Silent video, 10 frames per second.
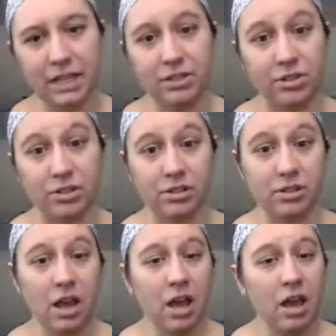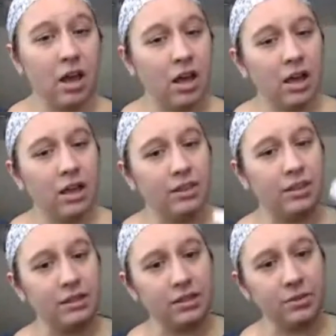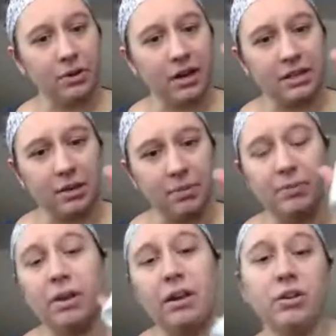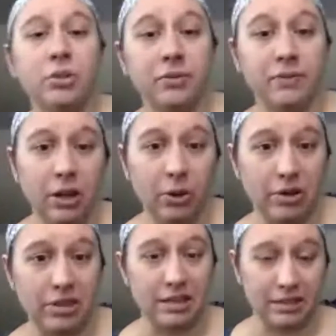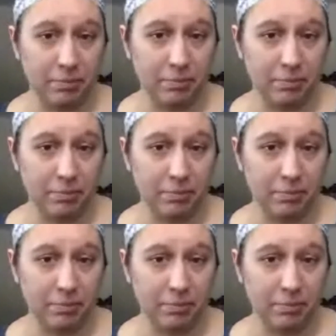it's just, this is what I tell people, and I'll do a video on this,